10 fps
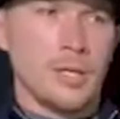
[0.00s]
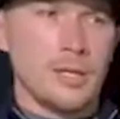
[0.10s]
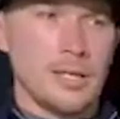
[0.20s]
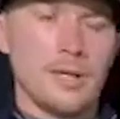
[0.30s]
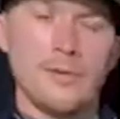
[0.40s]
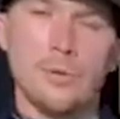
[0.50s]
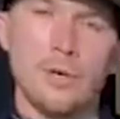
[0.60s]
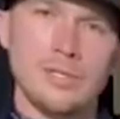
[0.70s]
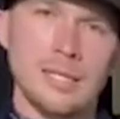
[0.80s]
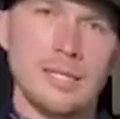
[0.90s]
I can never
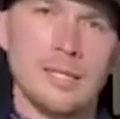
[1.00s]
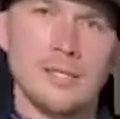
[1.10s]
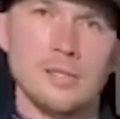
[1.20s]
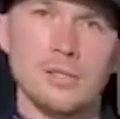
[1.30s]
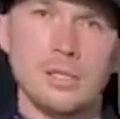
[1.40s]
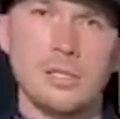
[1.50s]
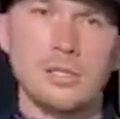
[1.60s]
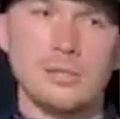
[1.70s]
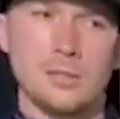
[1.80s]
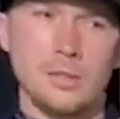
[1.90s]
quite take it to
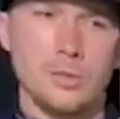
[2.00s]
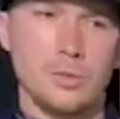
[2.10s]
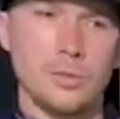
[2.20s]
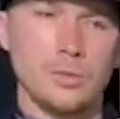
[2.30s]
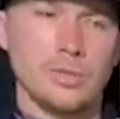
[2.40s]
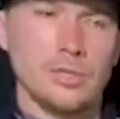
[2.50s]
the course.